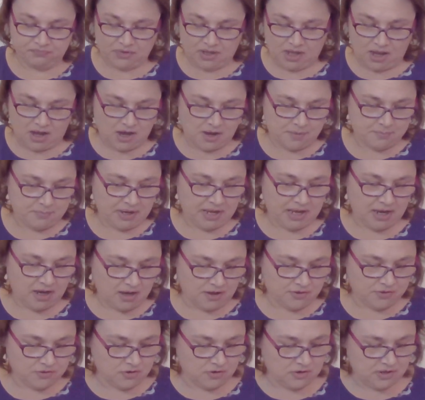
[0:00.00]
My
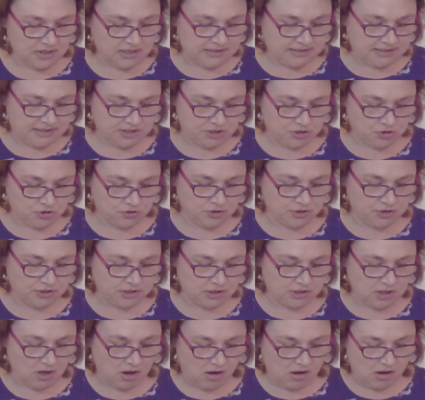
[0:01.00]
other contenders
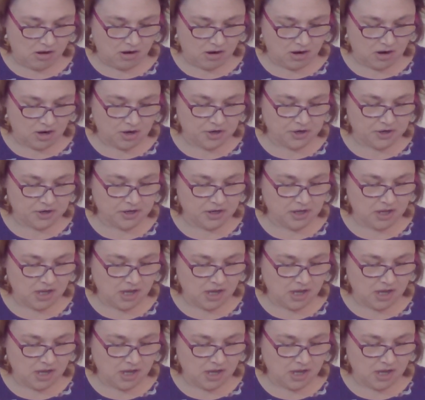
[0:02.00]
are,